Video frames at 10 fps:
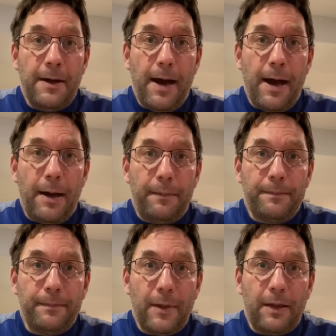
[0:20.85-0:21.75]
Um,
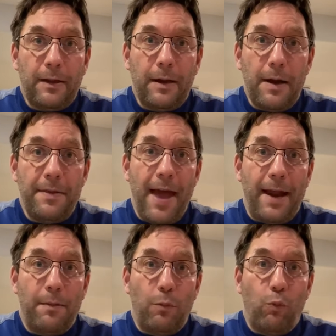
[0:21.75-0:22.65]

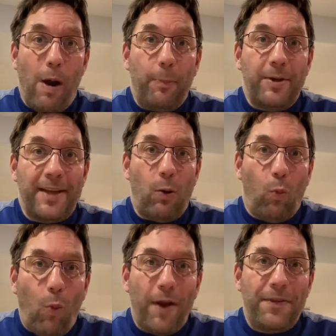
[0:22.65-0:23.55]
that represent
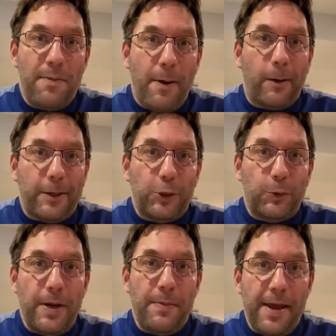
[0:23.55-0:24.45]
what the American
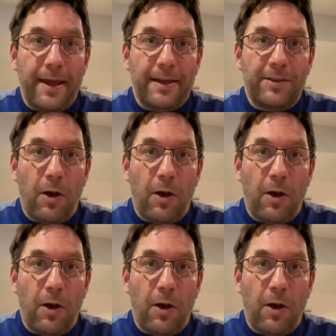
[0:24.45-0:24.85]
dream is.